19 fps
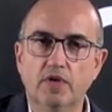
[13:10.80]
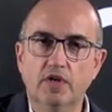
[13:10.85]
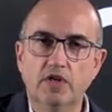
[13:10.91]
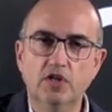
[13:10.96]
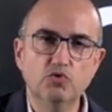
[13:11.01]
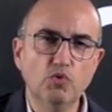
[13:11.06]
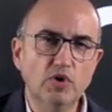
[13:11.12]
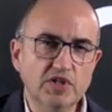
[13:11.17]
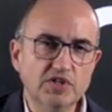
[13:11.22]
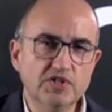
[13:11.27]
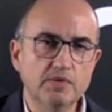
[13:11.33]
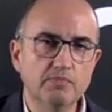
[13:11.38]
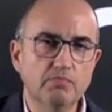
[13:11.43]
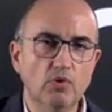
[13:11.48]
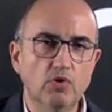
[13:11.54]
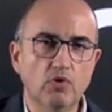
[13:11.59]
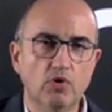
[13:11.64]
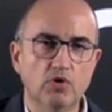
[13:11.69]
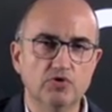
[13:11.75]
It's quite a
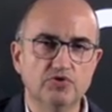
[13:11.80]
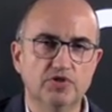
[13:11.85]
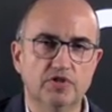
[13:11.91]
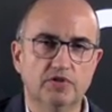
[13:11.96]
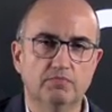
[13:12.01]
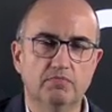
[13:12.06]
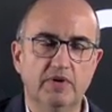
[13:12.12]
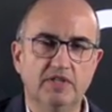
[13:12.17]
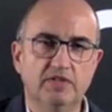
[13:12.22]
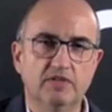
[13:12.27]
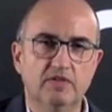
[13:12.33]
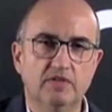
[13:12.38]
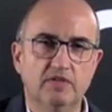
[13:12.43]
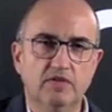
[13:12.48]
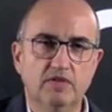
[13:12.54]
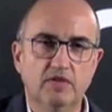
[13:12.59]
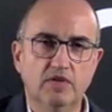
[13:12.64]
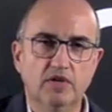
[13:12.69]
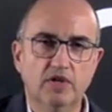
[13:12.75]
simple concept, but
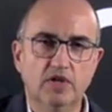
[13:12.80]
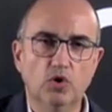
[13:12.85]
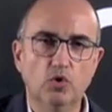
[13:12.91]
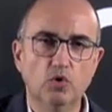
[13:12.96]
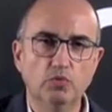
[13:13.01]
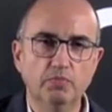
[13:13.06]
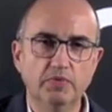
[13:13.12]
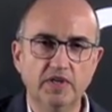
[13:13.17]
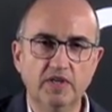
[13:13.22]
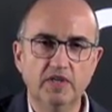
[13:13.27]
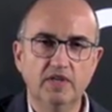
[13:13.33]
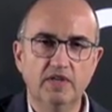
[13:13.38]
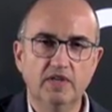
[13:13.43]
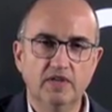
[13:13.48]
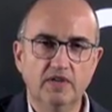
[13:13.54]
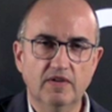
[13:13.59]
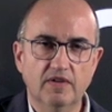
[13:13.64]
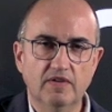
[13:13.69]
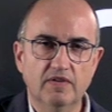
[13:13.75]
it could be
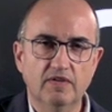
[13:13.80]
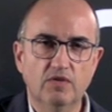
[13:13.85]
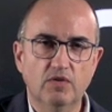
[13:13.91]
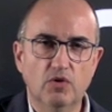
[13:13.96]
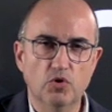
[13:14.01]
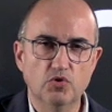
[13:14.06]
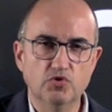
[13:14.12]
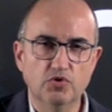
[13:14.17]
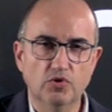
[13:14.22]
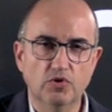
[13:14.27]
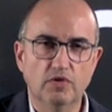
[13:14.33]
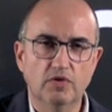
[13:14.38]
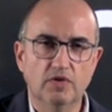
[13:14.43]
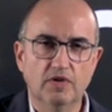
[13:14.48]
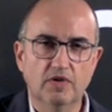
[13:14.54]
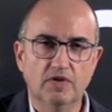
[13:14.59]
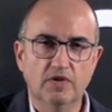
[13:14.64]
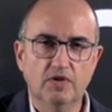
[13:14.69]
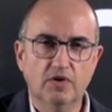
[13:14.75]
also a
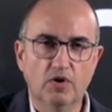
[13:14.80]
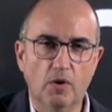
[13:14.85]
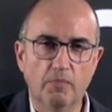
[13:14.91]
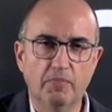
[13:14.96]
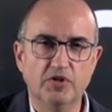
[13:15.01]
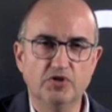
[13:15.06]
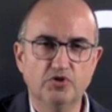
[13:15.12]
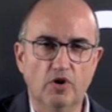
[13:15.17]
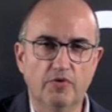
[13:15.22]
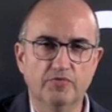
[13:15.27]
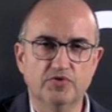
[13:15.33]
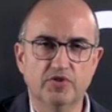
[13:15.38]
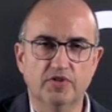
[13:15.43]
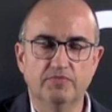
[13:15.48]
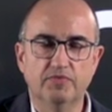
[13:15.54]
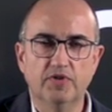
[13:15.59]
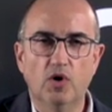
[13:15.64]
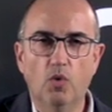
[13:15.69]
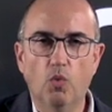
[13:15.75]
complex
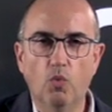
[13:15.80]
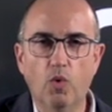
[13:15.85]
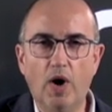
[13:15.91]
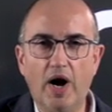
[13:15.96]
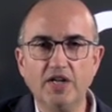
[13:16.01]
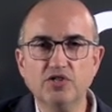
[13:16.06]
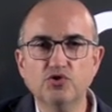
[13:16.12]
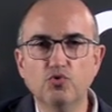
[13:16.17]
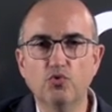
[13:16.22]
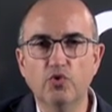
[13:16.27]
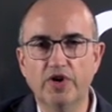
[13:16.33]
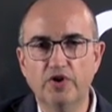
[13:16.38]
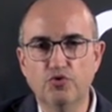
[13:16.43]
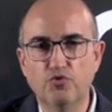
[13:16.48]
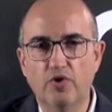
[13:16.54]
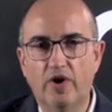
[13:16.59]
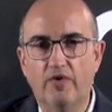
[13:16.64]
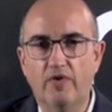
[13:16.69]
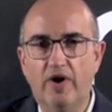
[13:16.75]
concept once
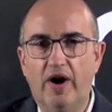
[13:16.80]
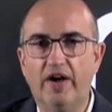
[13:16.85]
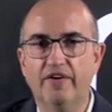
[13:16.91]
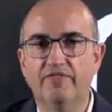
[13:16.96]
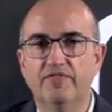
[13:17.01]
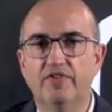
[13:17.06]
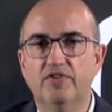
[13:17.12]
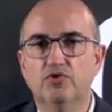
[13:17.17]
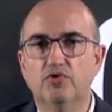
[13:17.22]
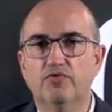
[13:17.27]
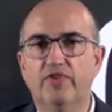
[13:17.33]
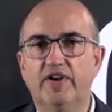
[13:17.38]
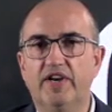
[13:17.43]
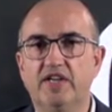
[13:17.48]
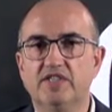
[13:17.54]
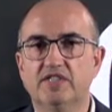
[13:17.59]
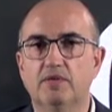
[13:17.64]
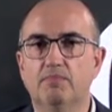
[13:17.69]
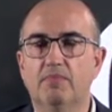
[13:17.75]
you arrive into
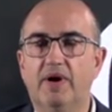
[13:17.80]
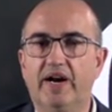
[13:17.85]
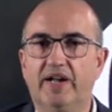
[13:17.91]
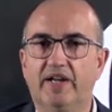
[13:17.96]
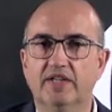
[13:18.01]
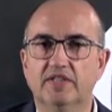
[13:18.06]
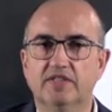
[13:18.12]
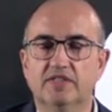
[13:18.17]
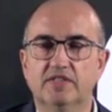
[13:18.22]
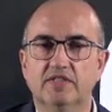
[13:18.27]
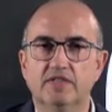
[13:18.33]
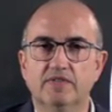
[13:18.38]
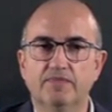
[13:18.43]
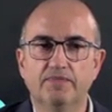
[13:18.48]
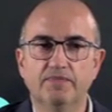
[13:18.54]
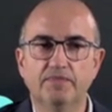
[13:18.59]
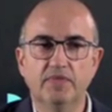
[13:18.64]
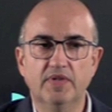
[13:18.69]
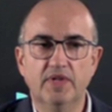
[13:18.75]
financial markets.
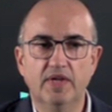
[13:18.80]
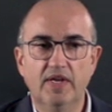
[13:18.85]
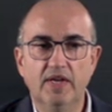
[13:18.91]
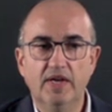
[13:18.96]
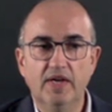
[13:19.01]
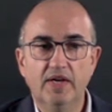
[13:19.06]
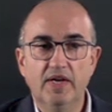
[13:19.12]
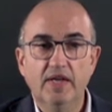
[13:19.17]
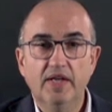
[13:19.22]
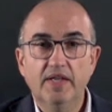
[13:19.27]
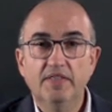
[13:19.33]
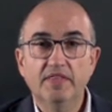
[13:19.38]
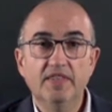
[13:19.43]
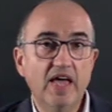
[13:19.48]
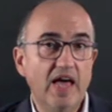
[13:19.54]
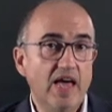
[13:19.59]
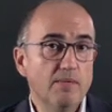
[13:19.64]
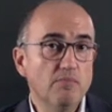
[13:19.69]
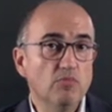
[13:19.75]

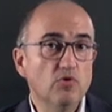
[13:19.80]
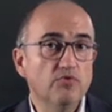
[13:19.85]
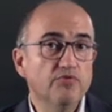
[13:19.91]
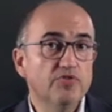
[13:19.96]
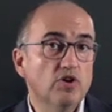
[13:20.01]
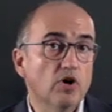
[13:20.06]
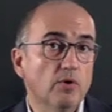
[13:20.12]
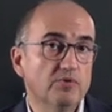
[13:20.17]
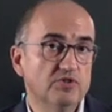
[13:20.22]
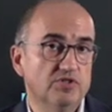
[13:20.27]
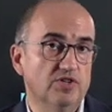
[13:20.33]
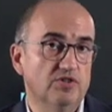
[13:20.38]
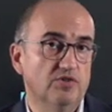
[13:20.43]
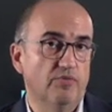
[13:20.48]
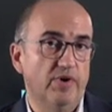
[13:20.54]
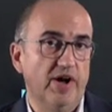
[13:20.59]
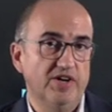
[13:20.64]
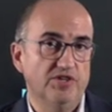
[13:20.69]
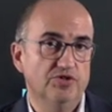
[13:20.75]
They move in opposite
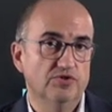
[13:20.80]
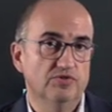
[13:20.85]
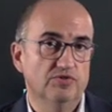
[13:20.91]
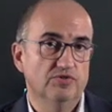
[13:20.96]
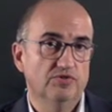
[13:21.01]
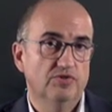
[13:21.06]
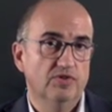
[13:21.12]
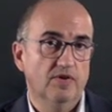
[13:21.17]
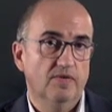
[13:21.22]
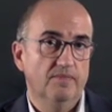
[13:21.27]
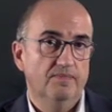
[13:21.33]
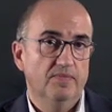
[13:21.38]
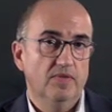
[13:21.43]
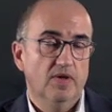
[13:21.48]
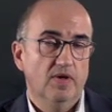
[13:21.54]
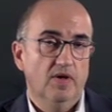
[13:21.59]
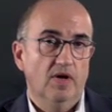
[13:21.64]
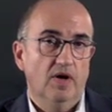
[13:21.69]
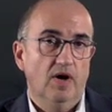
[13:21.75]
directions.
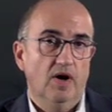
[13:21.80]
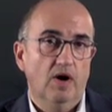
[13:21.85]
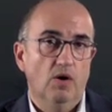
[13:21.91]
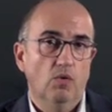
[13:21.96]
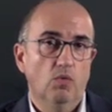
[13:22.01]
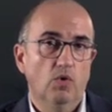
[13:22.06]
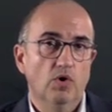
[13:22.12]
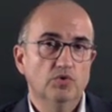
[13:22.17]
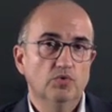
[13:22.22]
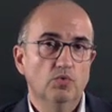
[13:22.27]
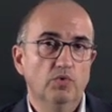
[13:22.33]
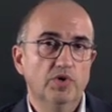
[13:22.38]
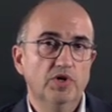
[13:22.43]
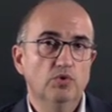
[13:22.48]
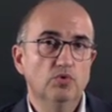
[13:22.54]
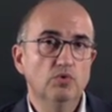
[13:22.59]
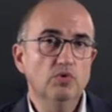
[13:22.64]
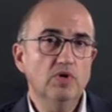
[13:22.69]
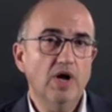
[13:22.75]
And what we
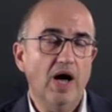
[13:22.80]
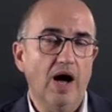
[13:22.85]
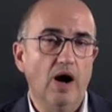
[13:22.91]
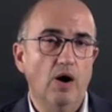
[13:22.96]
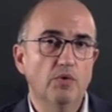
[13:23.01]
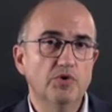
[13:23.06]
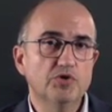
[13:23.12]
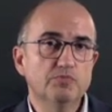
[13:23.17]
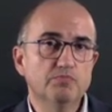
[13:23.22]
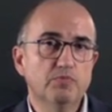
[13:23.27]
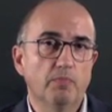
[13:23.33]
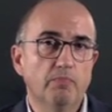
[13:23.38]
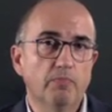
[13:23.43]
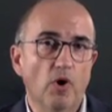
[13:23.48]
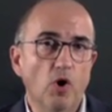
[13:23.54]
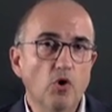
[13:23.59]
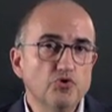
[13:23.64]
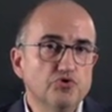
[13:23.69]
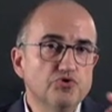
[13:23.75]
do now is
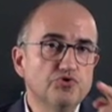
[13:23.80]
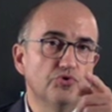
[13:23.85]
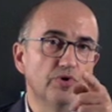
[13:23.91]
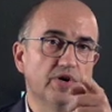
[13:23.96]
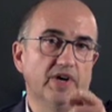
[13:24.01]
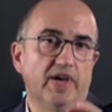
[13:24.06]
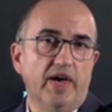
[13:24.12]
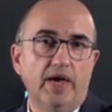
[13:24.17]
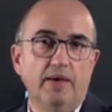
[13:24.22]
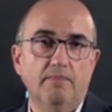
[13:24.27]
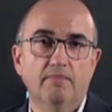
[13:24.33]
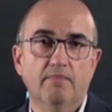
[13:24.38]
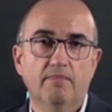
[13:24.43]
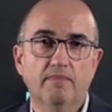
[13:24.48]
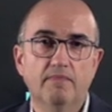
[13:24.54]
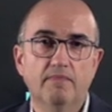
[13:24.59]
propose you a game.